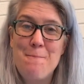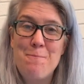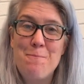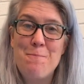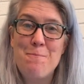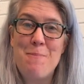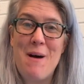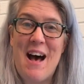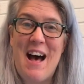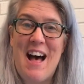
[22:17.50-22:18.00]

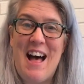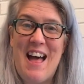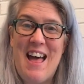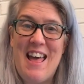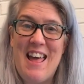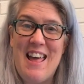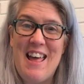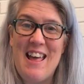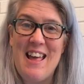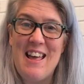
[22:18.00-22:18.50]

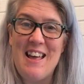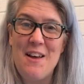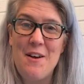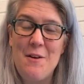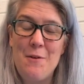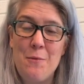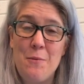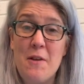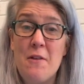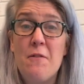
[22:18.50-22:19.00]
by
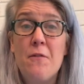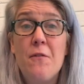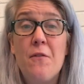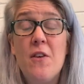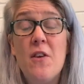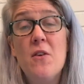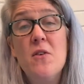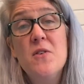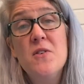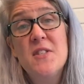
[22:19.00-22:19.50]

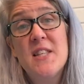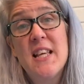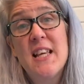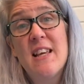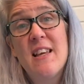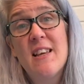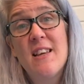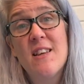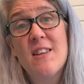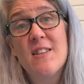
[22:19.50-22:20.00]

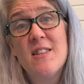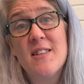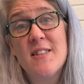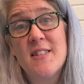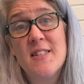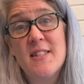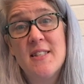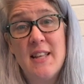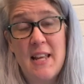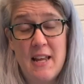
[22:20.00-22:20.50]
refusing to
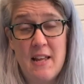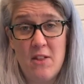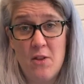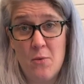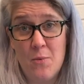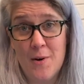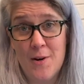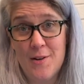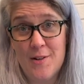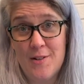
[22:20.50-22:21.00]
see the
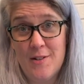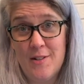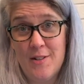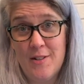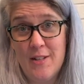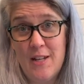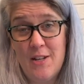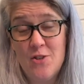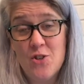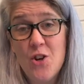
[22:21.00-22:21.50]
world
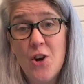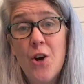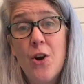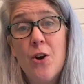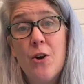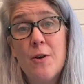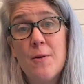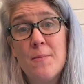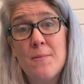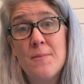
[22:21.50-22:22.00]
in
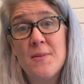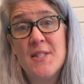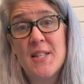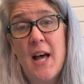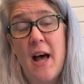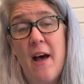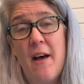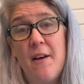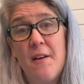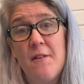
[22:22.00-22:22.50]
terms
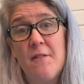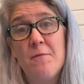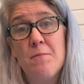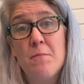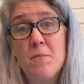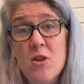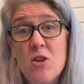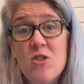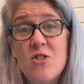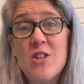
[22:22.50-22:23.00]
of
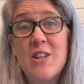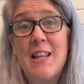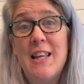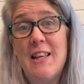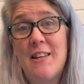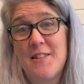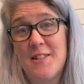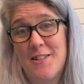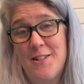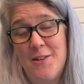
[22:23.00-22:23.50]
mutually
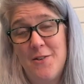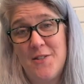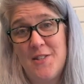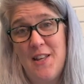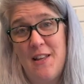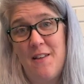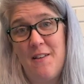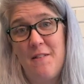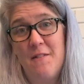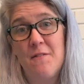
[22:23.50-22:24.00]

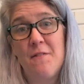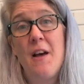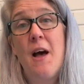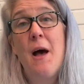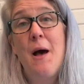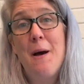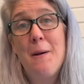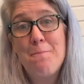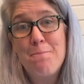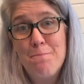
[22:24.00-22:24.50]
exclusive
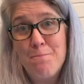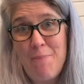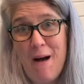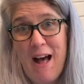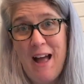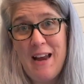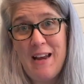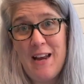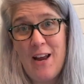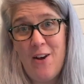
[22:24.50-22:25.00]

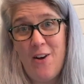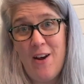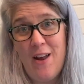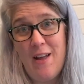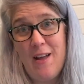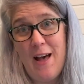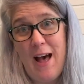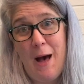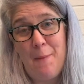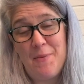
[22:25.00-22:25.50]
binary
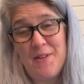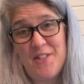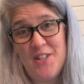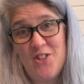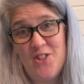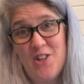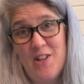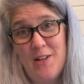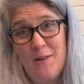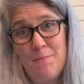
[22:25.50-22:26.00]

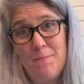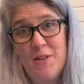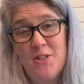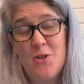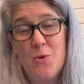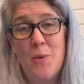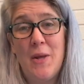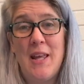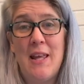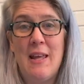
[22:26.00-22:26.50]
opposition
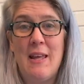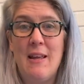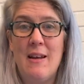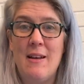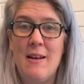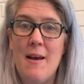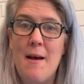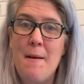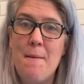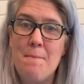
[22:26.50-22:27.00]

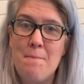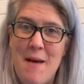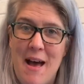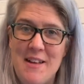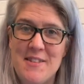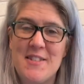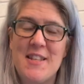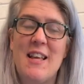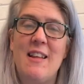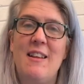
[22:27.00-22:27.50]
between
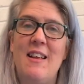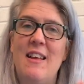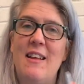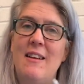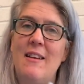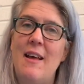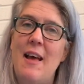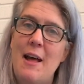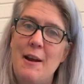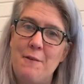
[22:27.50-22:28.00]

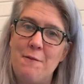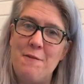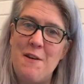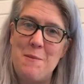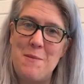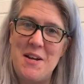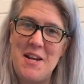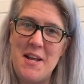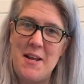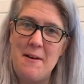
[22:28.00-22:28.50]
masculine and
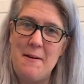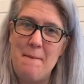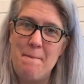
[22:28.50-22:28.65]
feminine.